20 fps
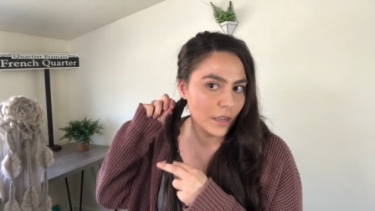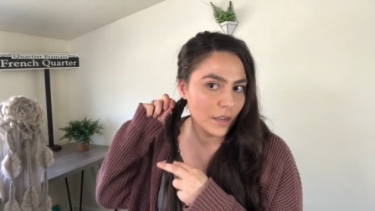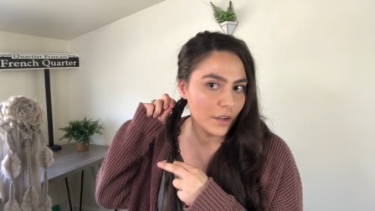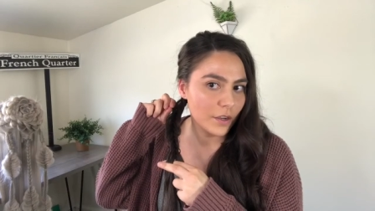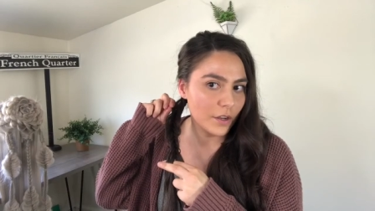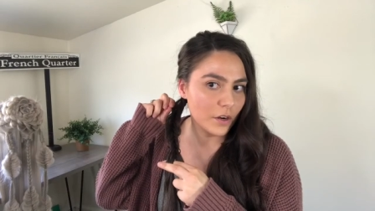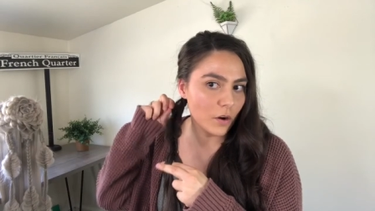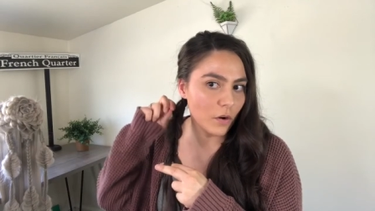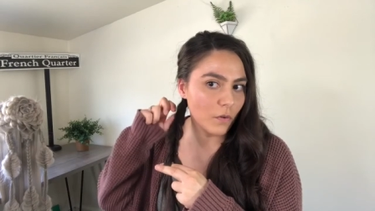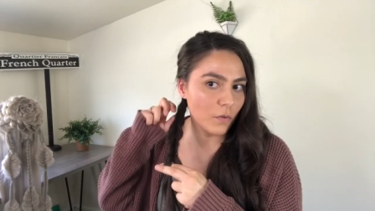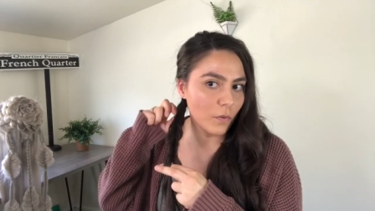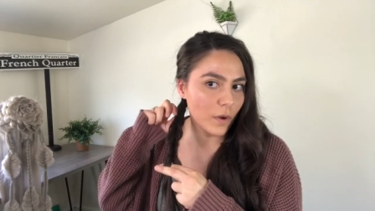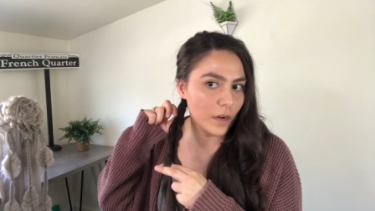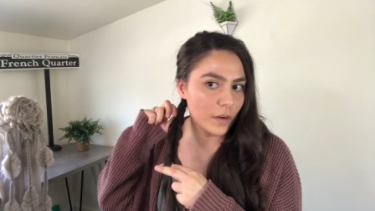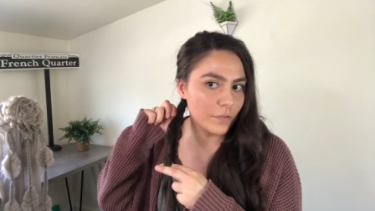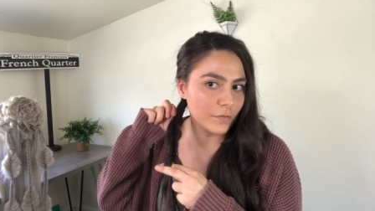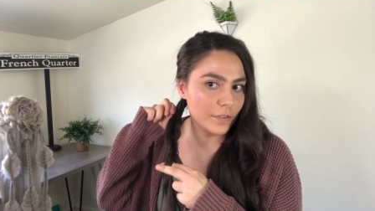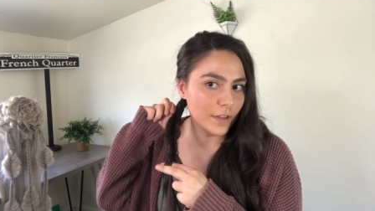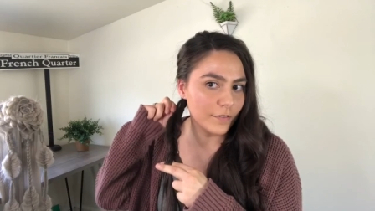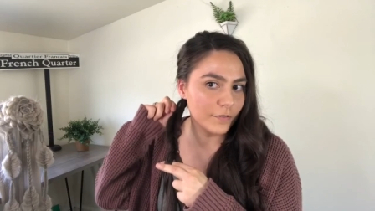You don't want
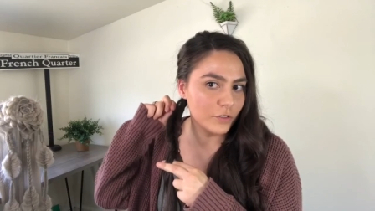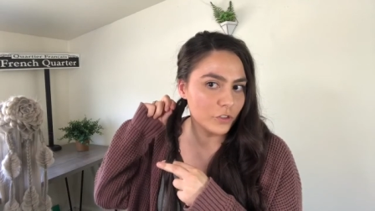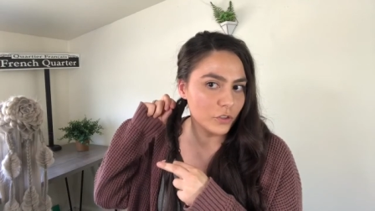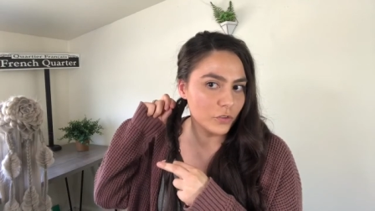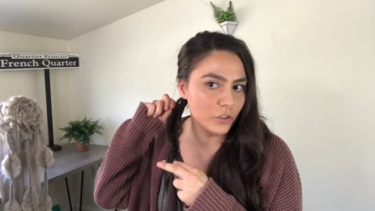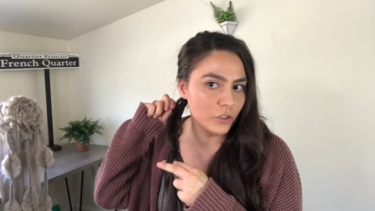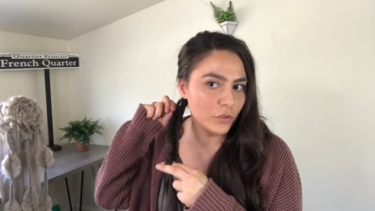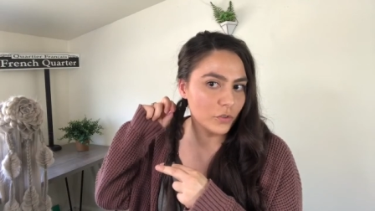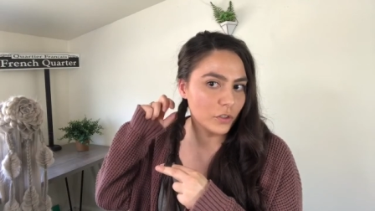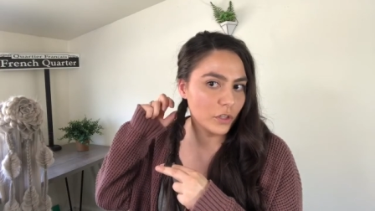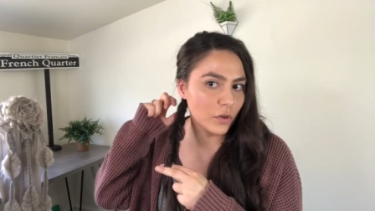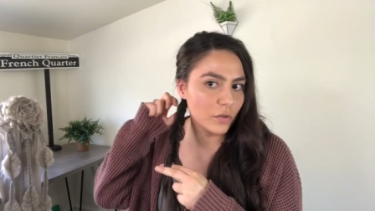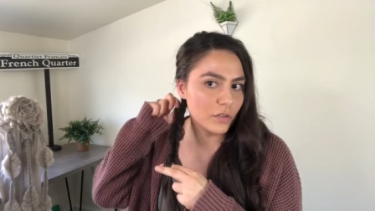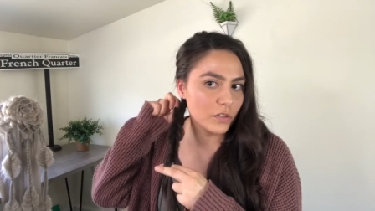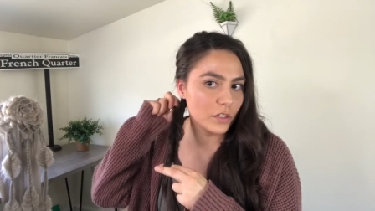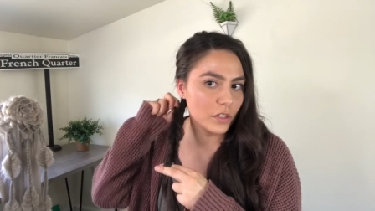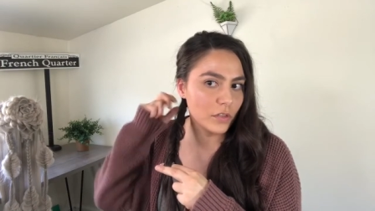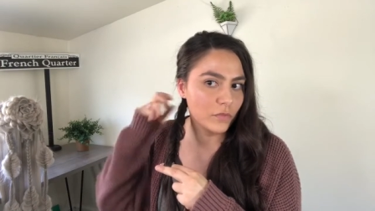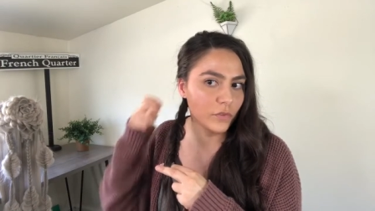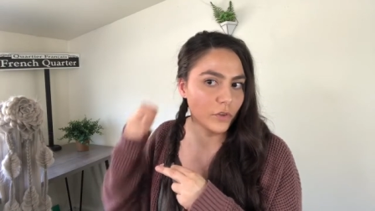to fluff too
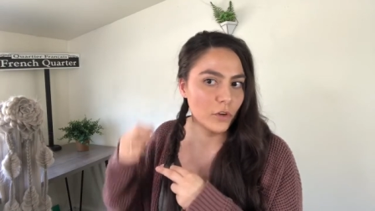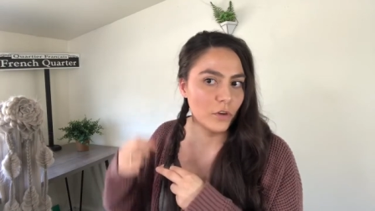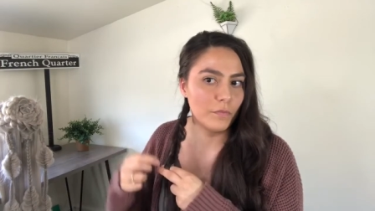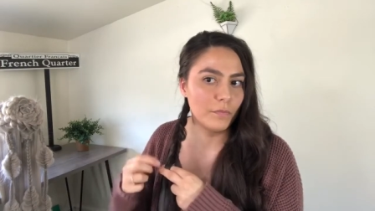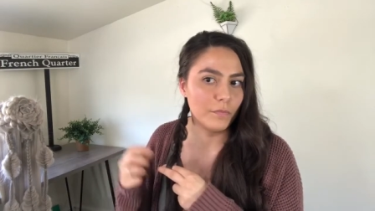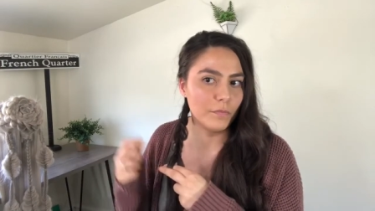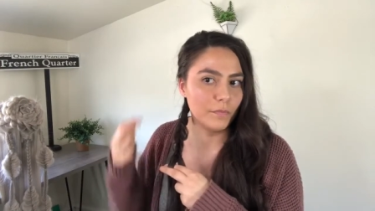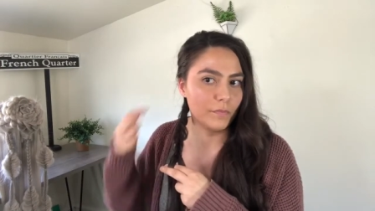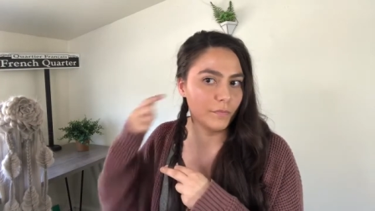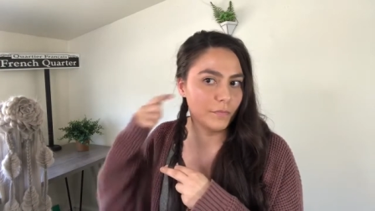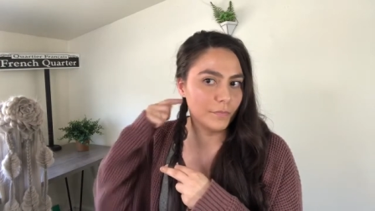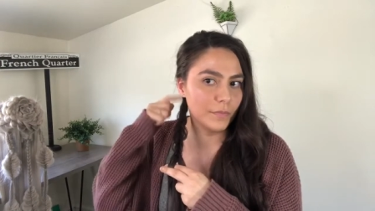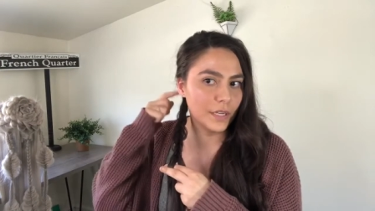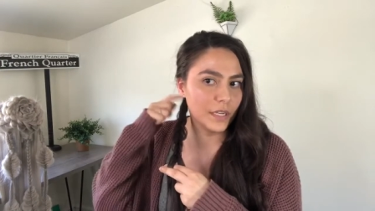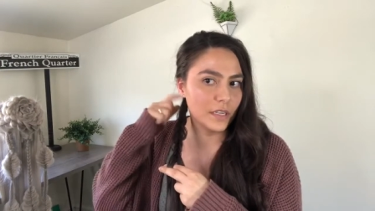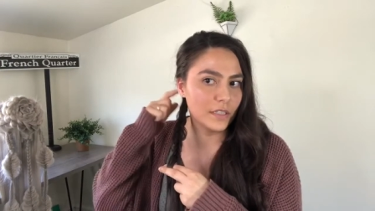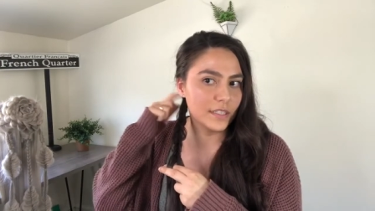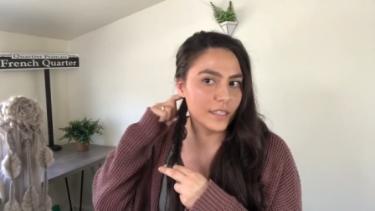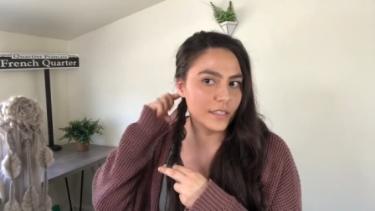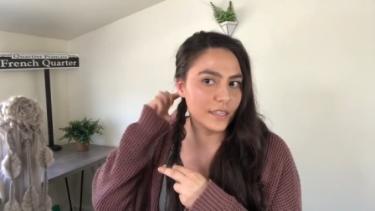close to the root
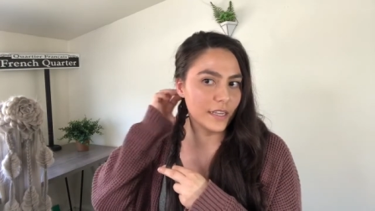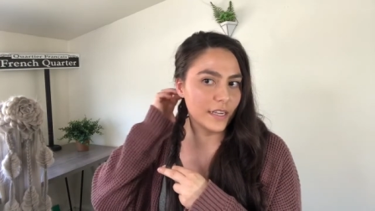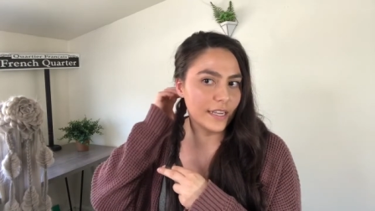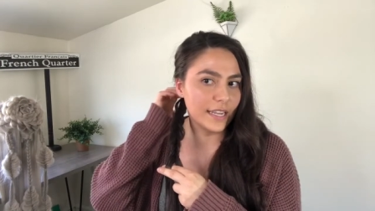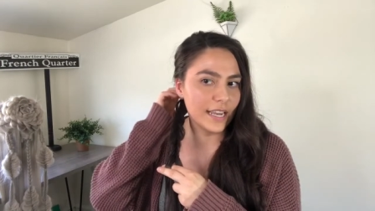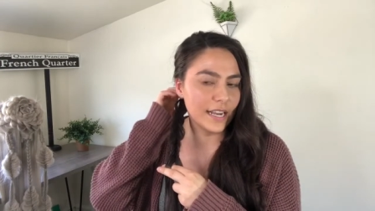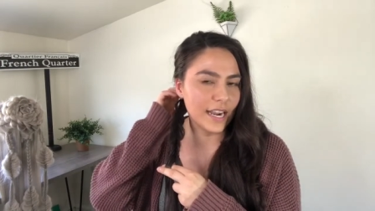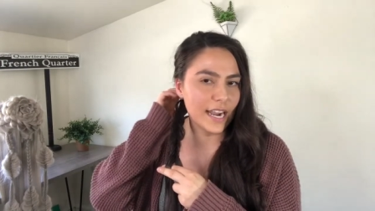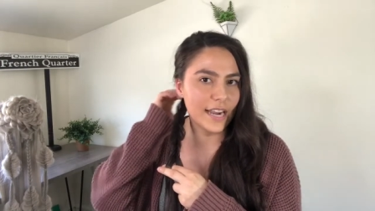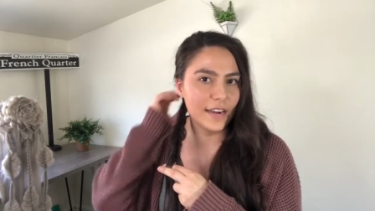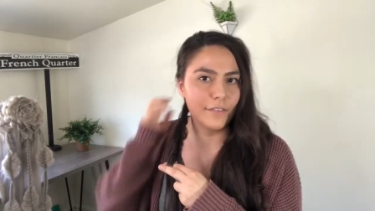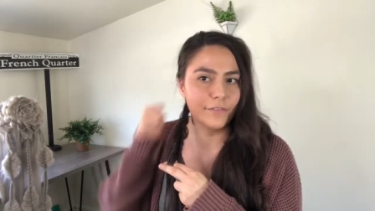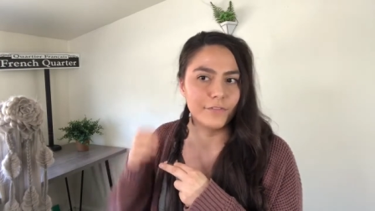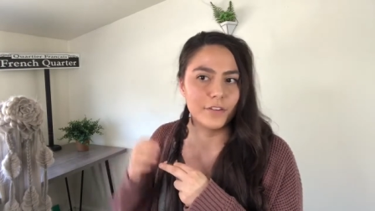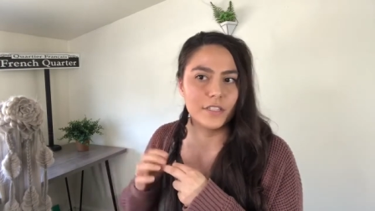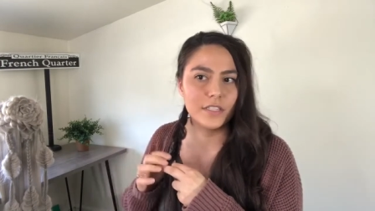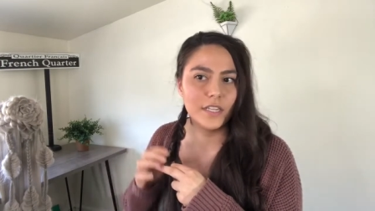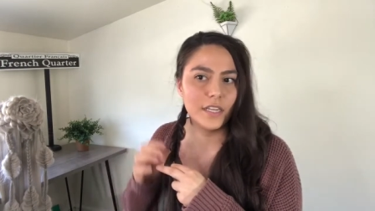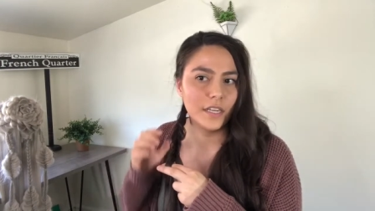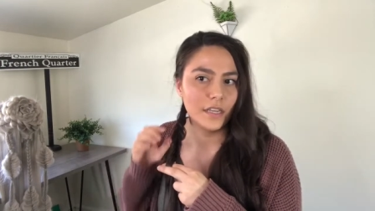because it's gonna get kind of
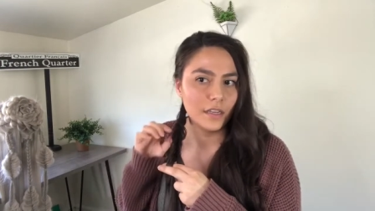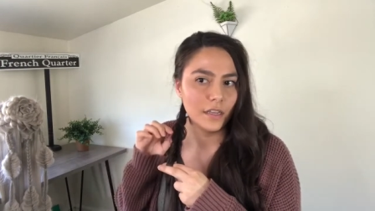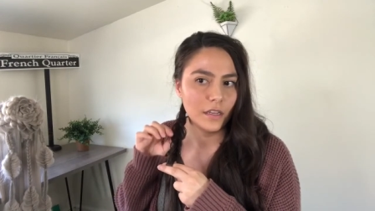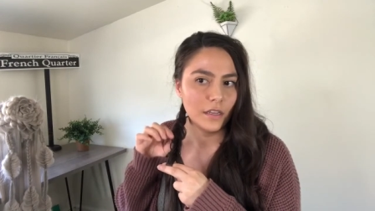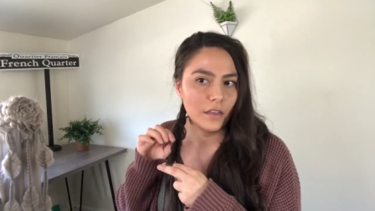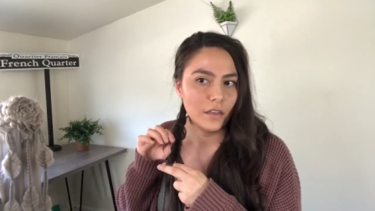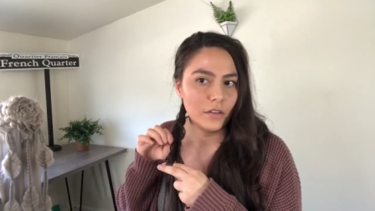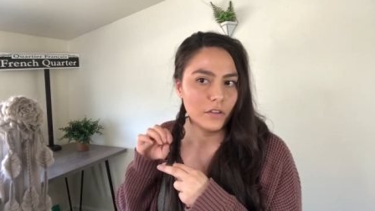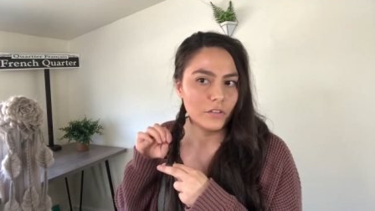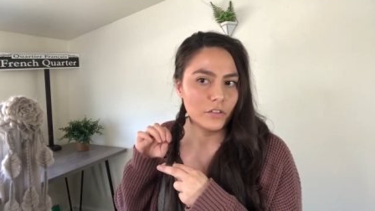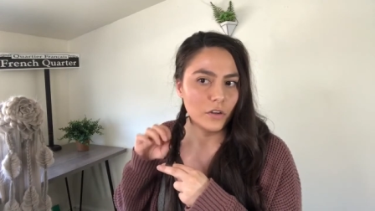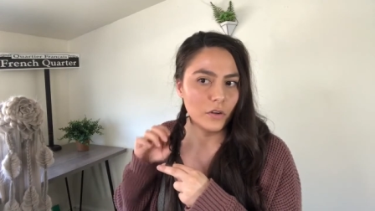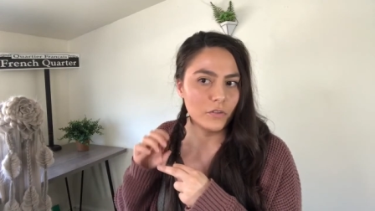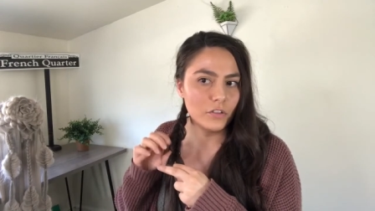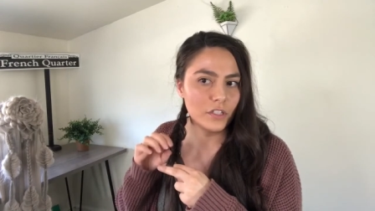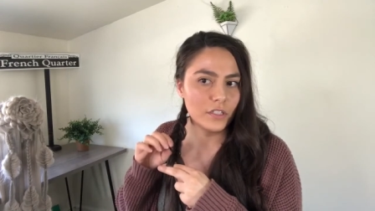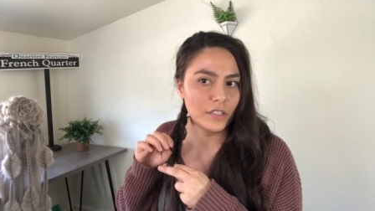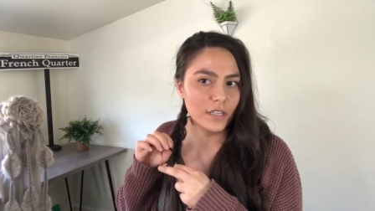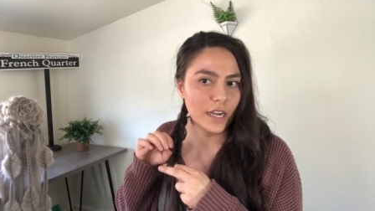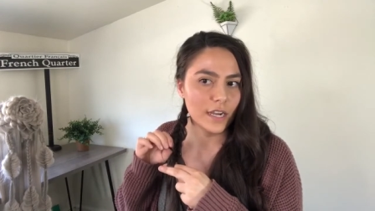frizzy, so
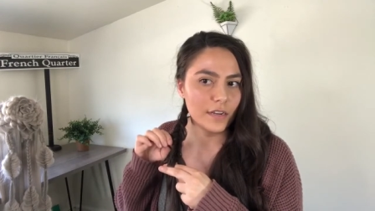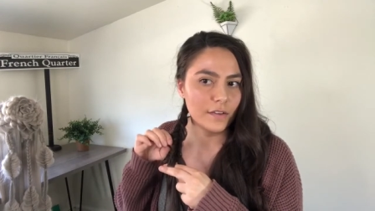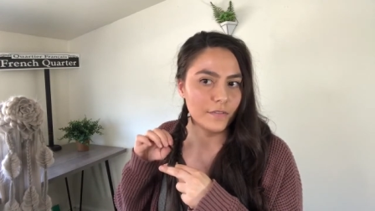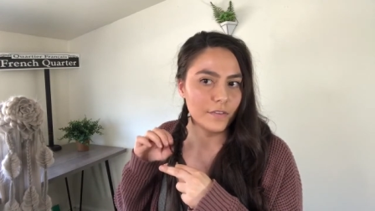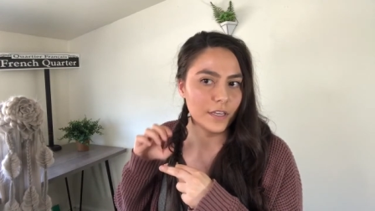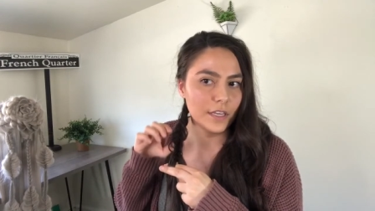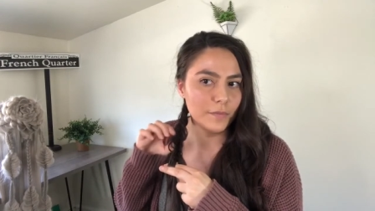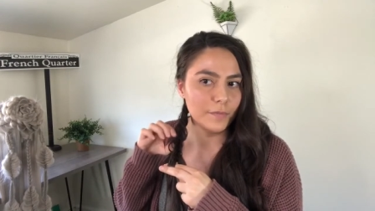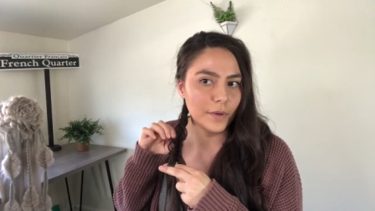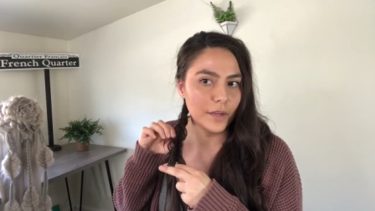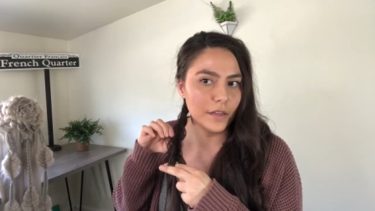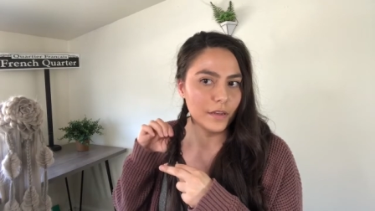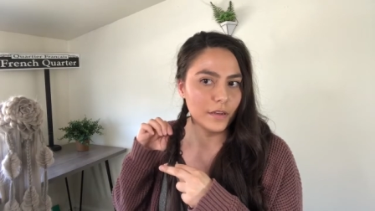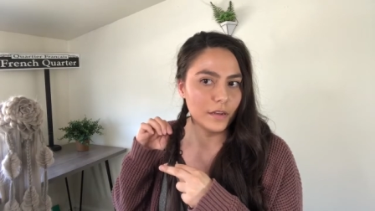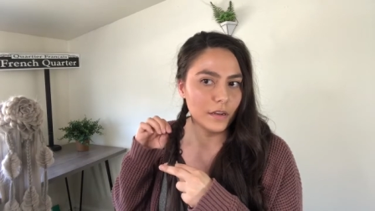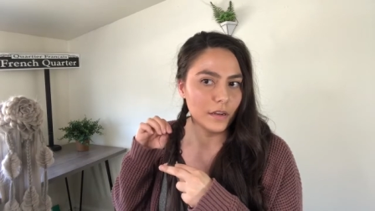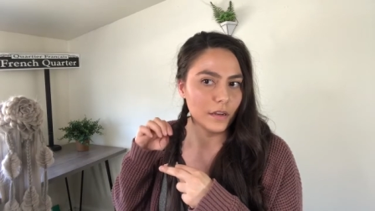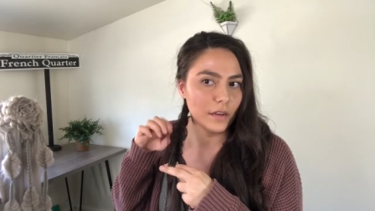just kind of keep it